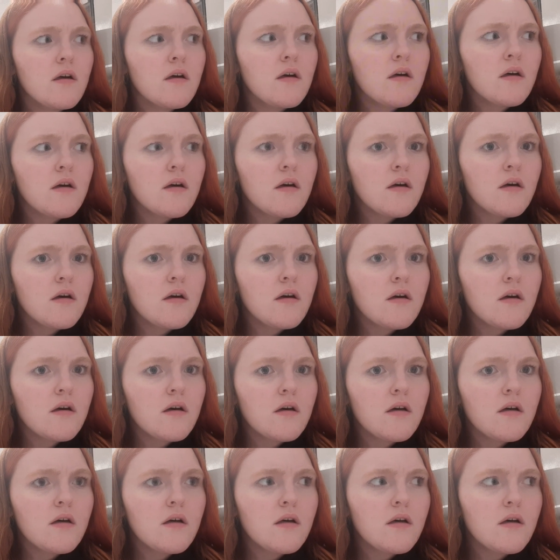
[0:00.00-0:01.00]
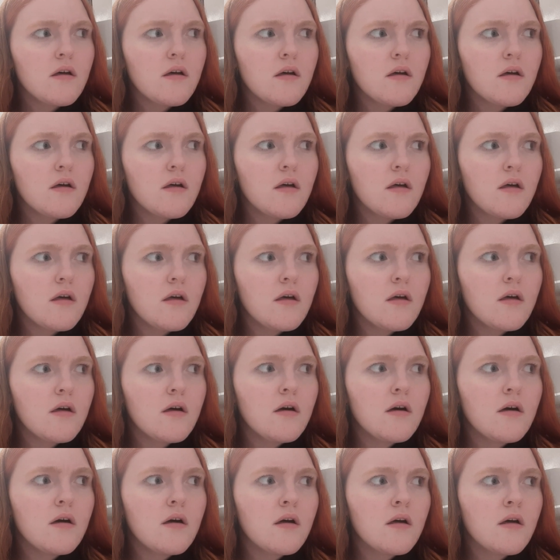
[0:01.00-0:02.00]

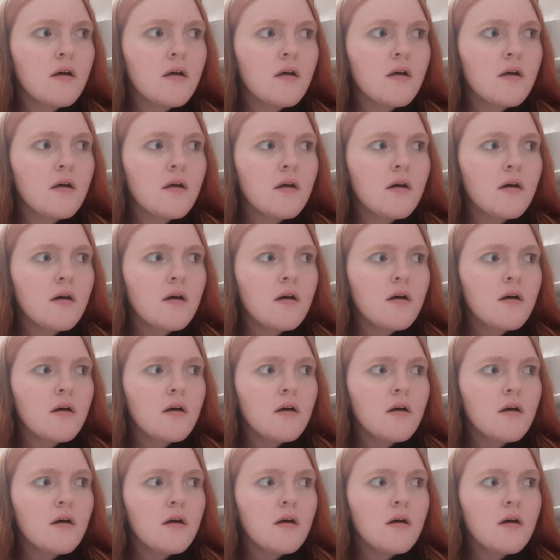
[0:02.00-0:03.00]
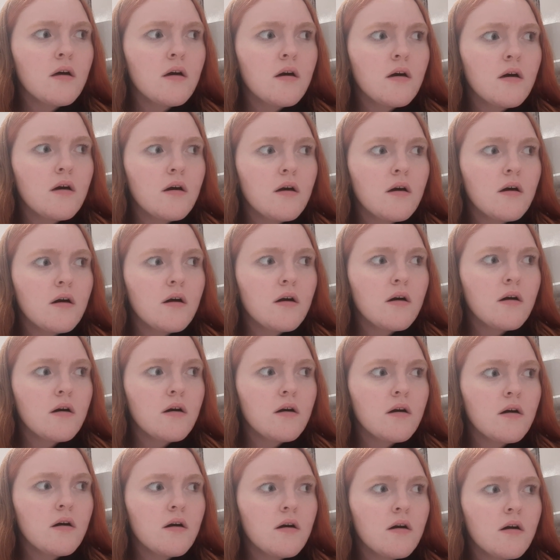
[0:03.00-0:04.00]

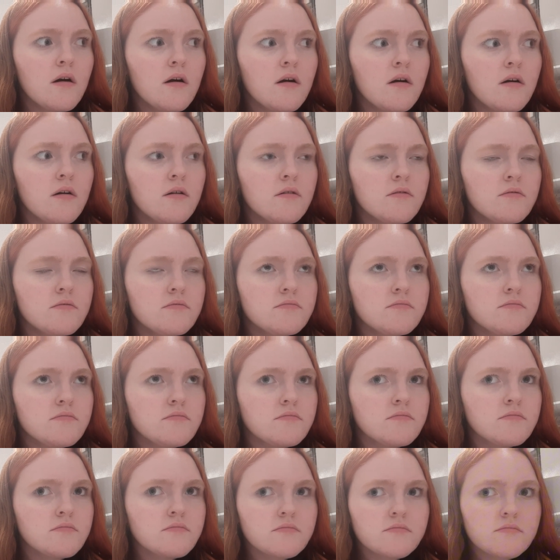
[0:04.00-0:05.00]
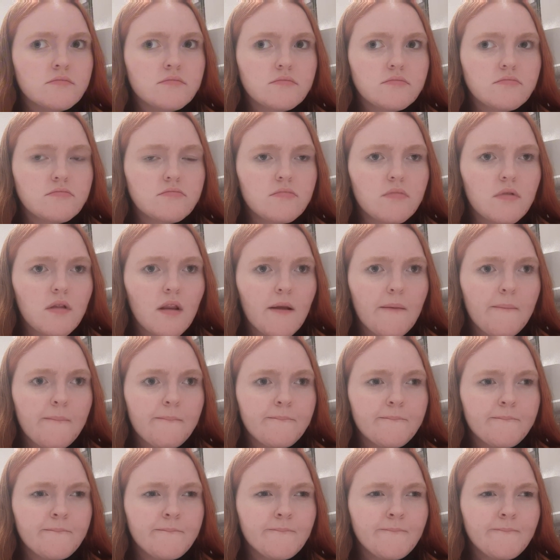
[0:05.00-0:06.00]

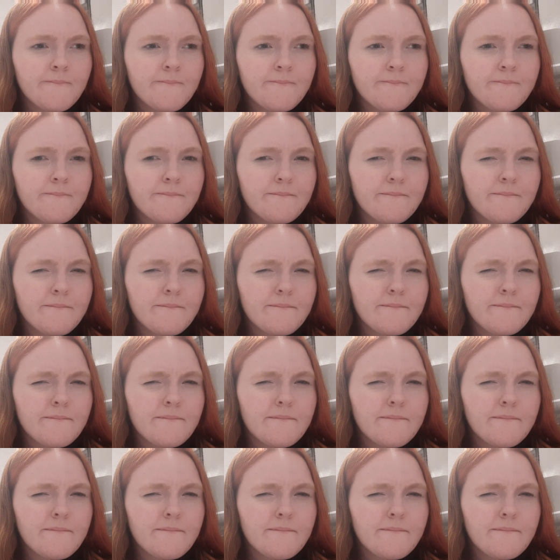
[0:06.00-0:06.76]
Nobody speaks.